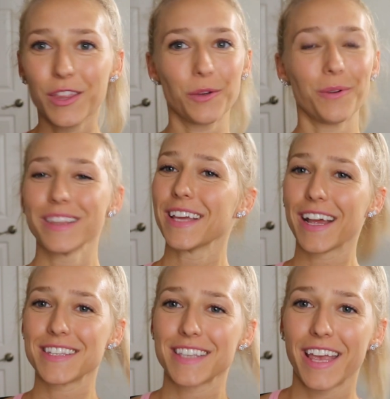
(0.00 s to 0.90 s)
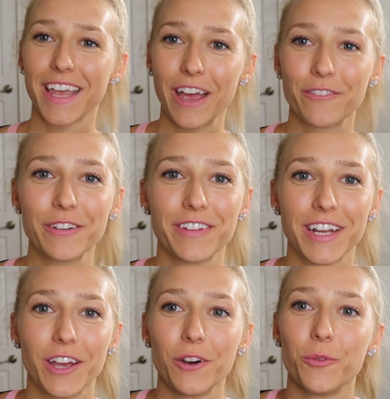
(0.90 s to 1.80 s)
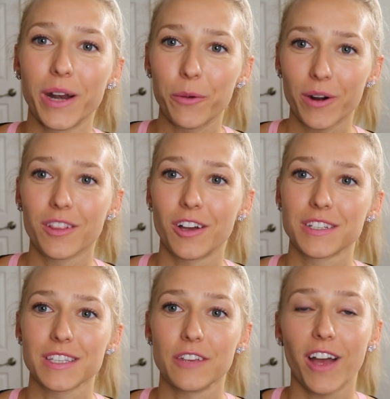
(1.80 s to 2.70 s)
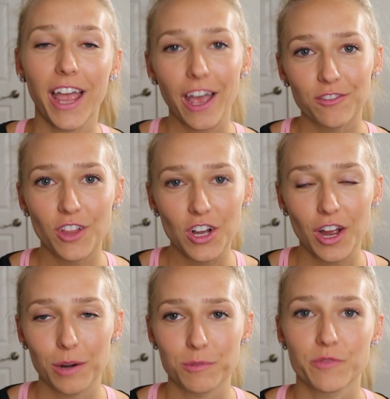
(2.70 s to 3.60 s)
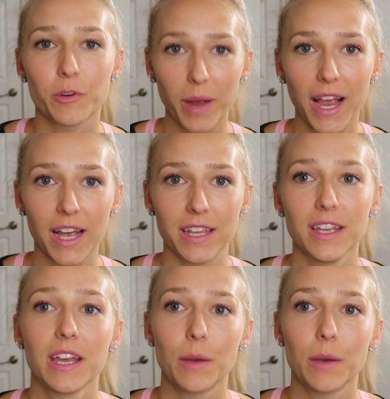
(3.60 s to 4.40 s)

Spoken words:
the one thing I say every video when I wear a long sleeve, I have long arms for my height.